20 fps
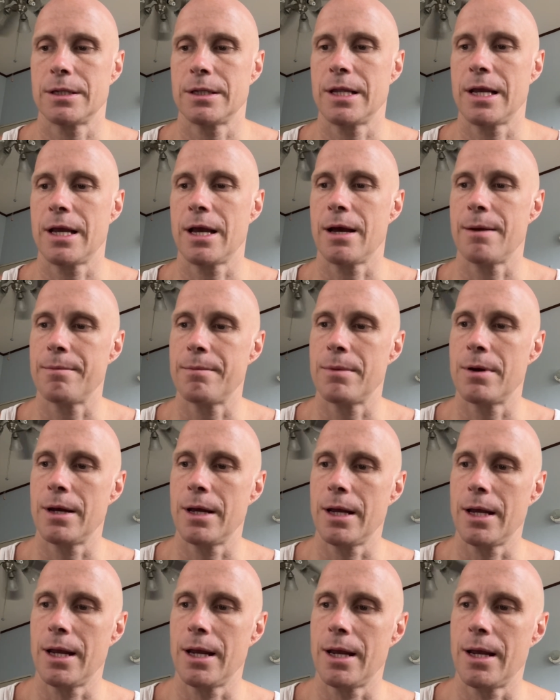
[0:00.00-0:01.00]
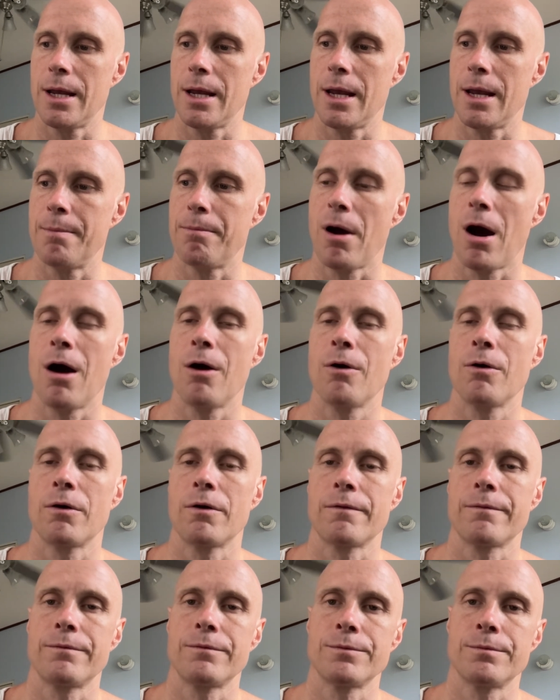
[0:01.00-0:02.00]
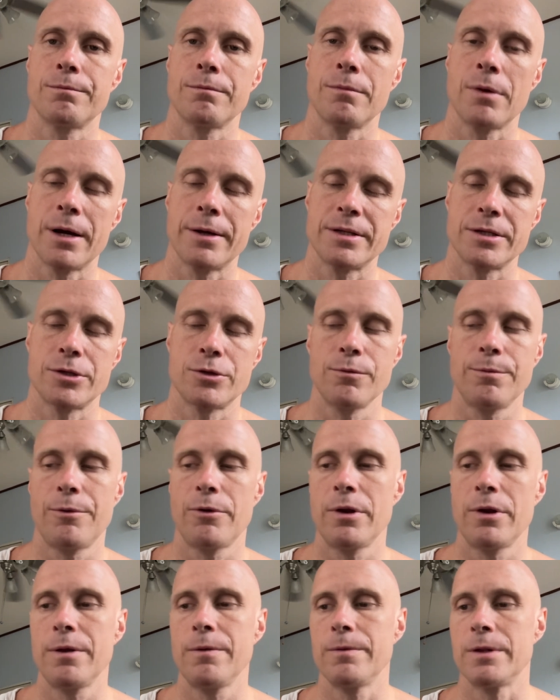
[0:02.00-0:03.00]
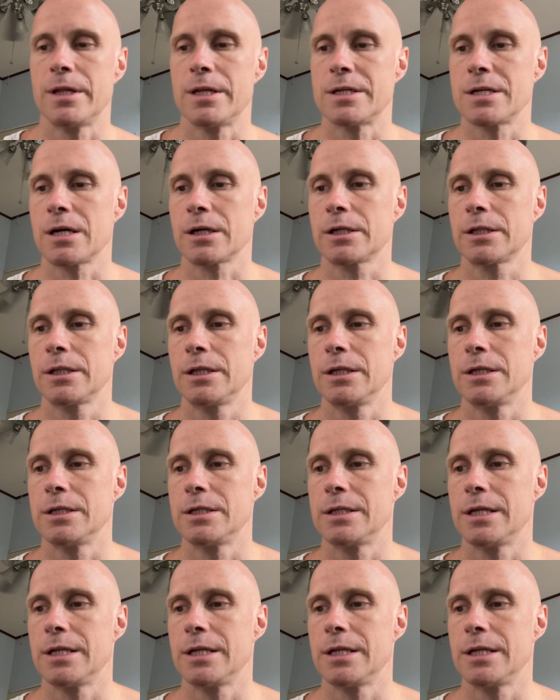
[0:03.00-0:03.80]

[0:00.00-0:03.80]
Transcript: They are empowered by the Supreme with the Shaktis.